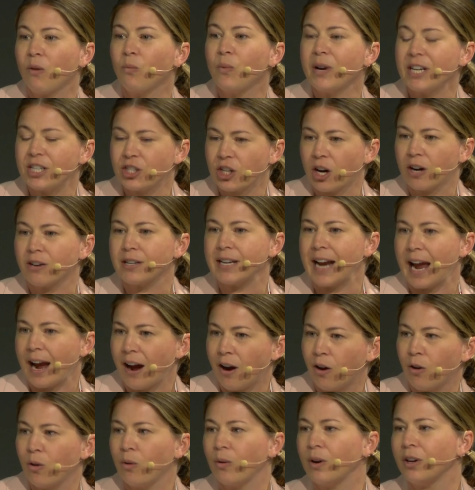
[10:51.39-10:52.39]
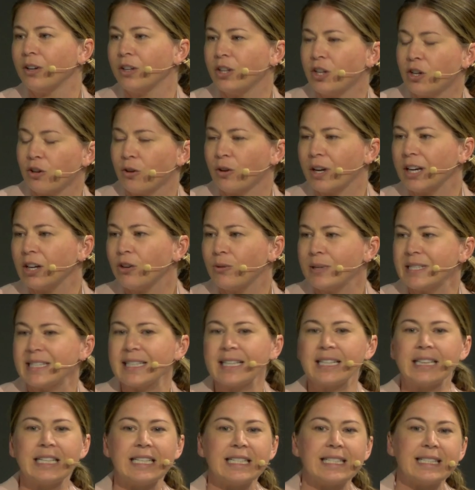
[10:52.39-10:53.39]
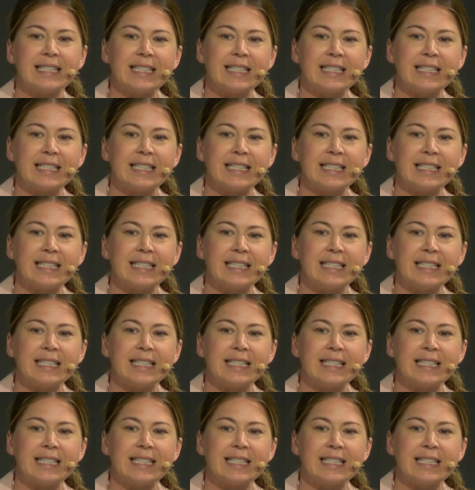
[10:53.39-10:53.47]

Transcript: which are now you know increasingly